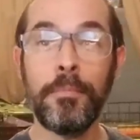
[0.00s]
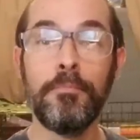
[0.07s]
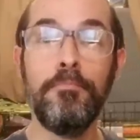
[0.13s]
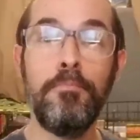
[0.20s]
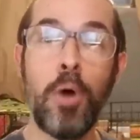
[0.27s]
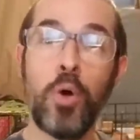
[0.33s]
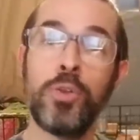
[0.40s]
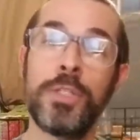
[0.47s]

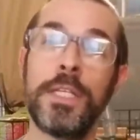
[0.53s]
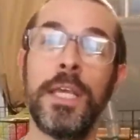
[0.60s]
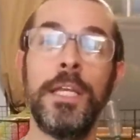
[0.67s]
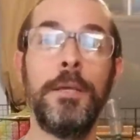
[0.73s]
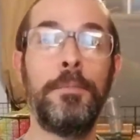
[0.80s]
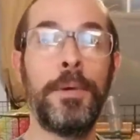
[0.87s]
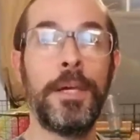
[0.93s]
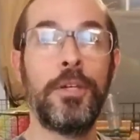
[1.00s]
Most
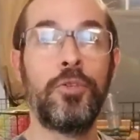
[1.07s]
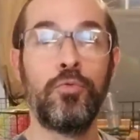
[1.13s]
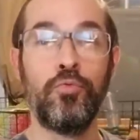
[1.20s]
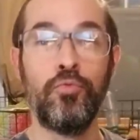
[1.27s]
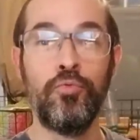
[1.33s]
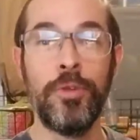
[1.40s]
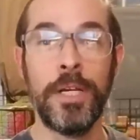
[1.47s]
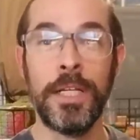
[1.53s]
guinea pigs
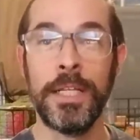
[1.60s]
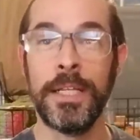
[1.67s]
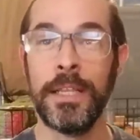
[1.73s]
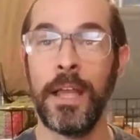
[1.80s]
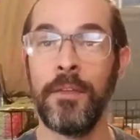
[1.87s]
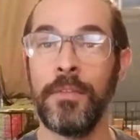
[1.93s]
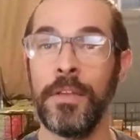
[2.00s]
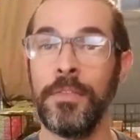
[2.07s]
really
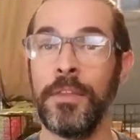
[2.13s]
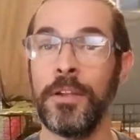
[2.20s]
love it.